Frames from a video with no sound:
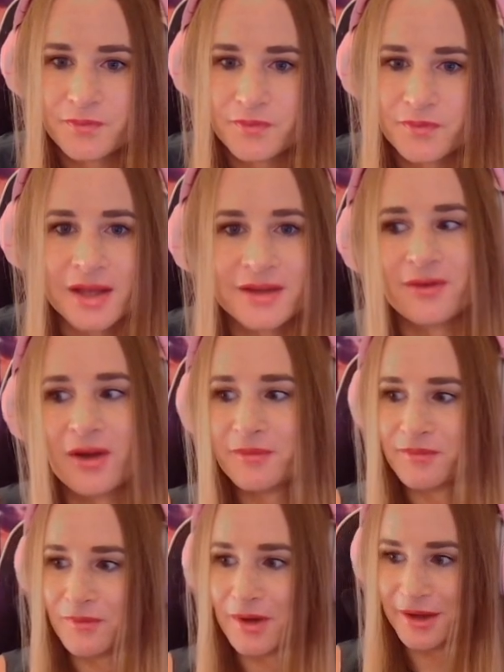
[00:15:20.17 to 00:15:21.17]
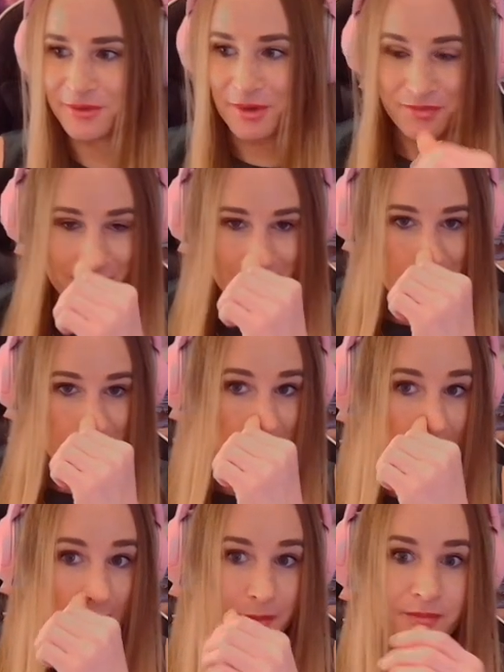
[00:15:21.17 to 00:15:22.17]
That's fine. One last
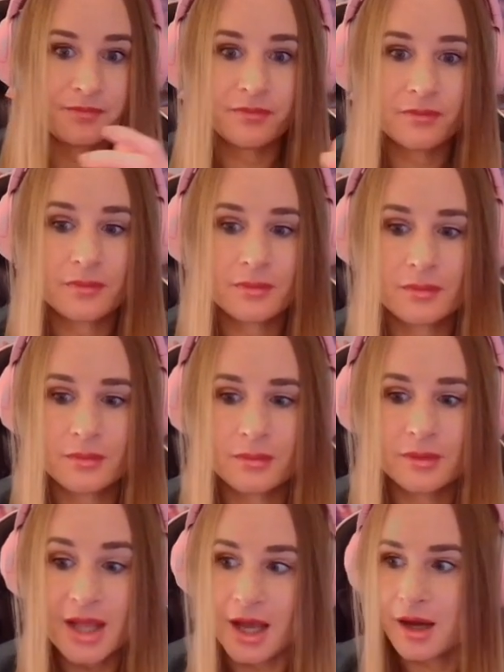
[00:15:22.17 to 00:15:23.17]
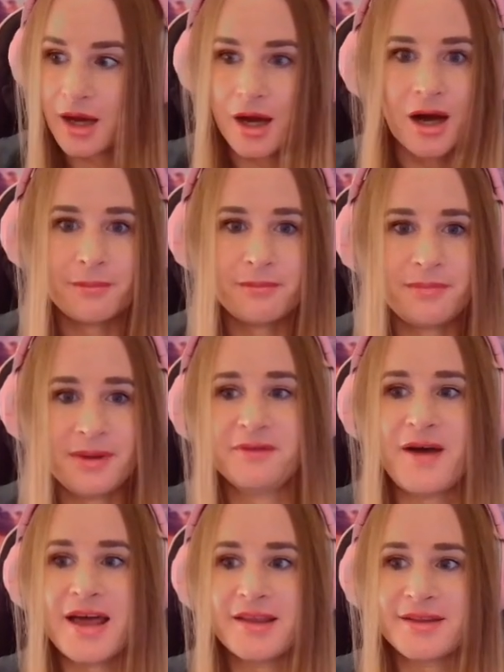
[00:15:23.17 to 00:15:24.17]
one. Yeah, big
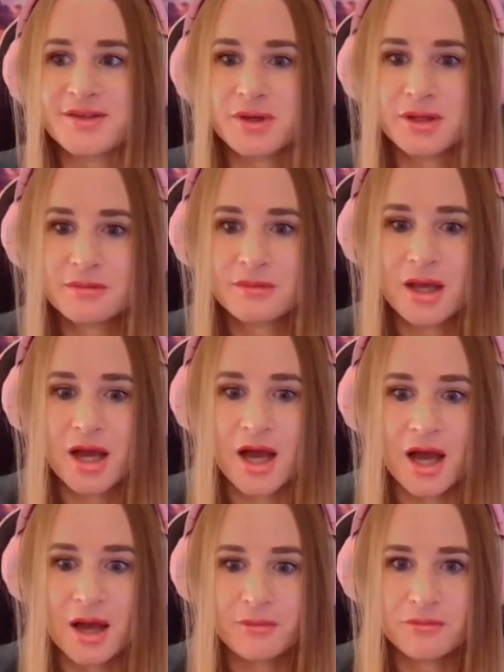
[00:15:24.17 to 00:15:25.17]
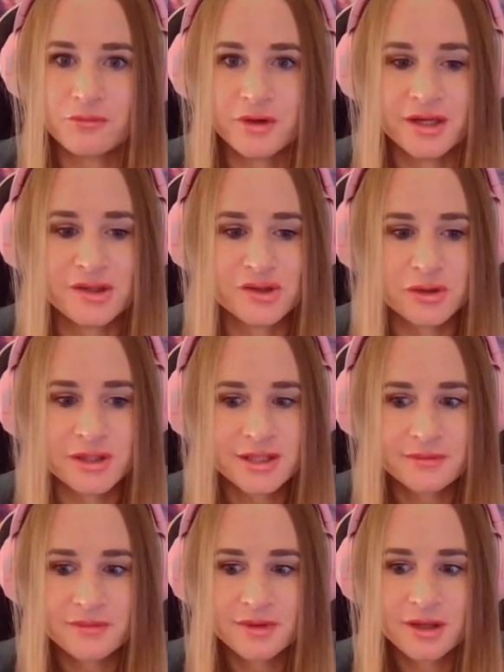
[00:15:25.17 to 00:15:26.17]
fan of this one. Really enjoyed it.
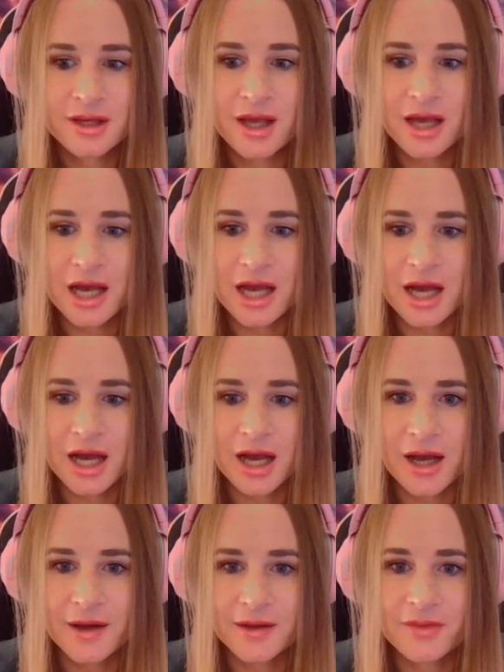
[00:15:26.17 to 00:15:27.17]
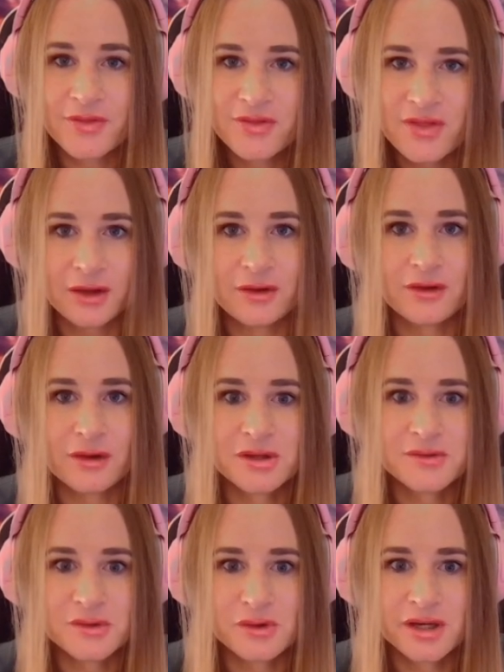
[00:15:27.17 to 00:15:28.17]
Thank you so much
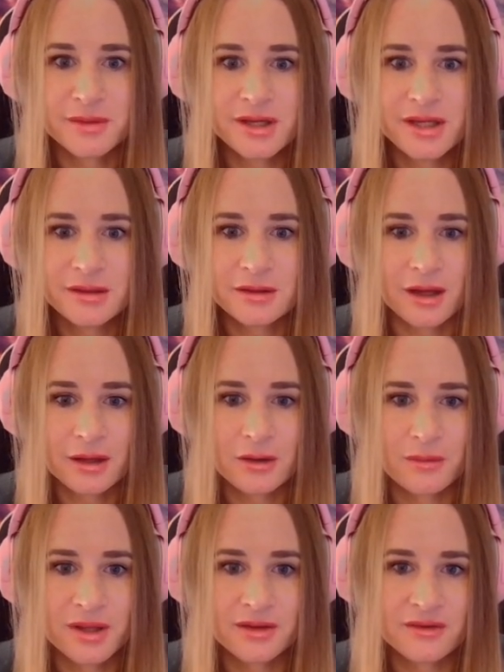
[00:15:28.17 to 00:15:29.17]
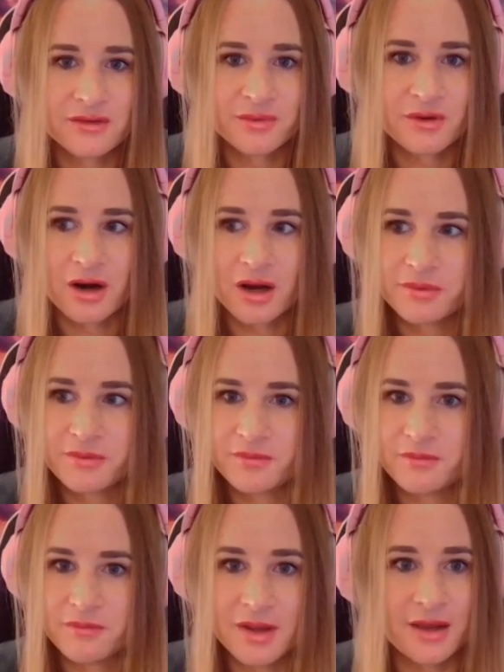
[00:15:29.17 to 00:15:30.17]
for joining me. Like, comment, subscribe
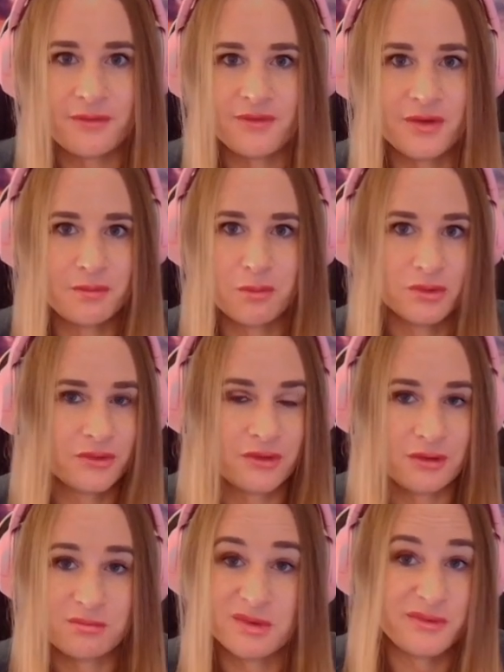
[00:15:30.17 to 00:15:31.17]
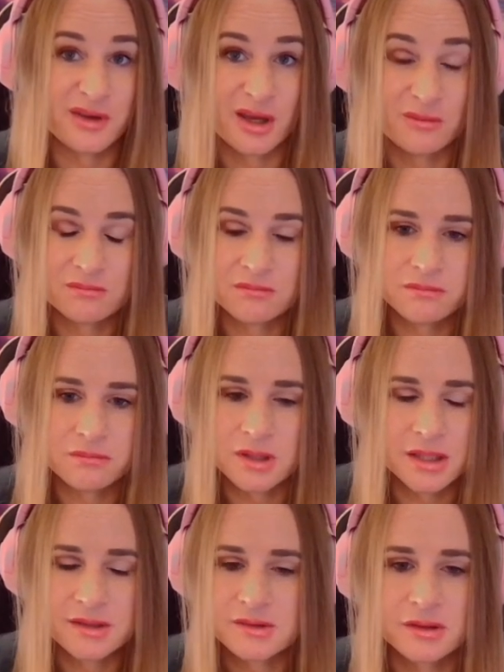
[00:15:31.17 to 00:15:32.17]
if you want to. If you don't,
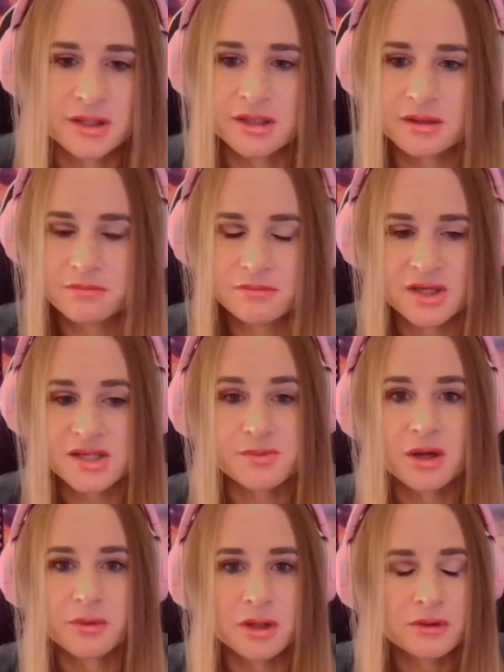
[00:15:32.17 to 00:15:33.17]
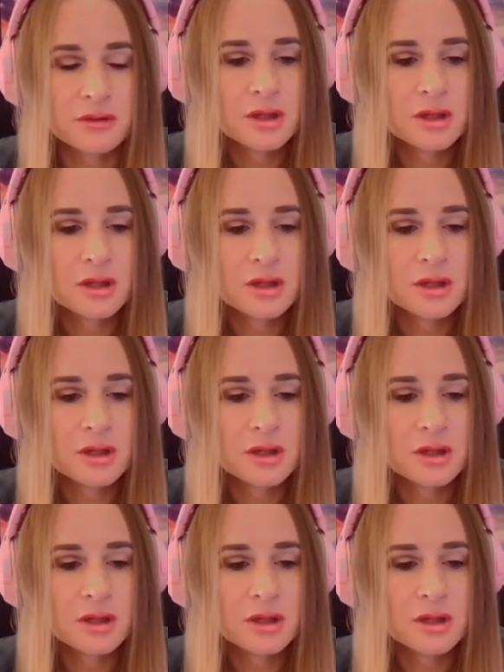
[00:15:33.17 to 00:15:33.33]
it's not going to change my world.